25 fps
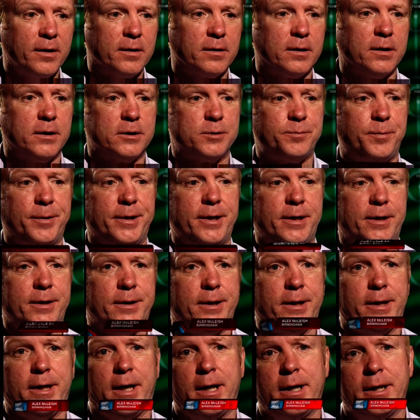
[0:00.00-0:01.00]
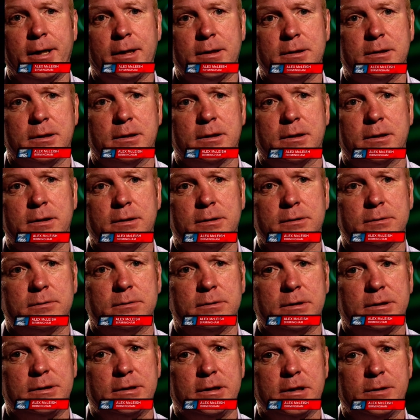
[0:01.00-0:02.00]
think the spirit and the character and
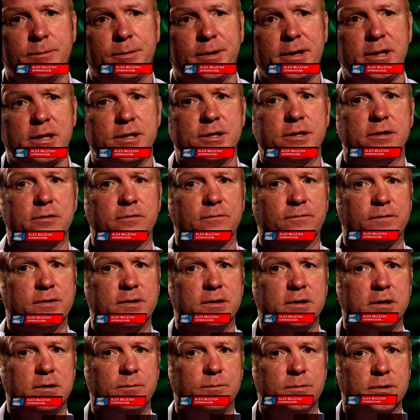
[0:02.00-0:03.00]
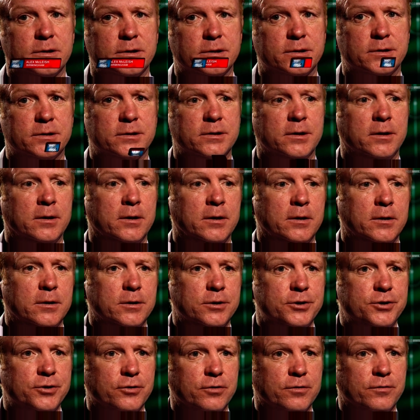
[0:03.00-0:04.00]
determination of the team has
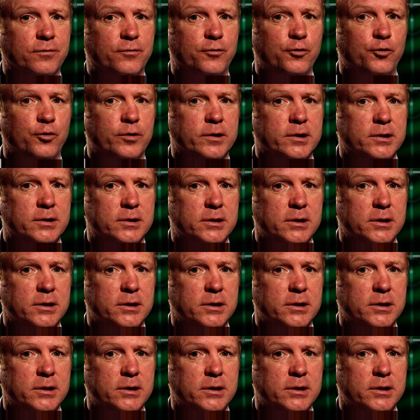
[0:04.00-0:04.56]
shown through this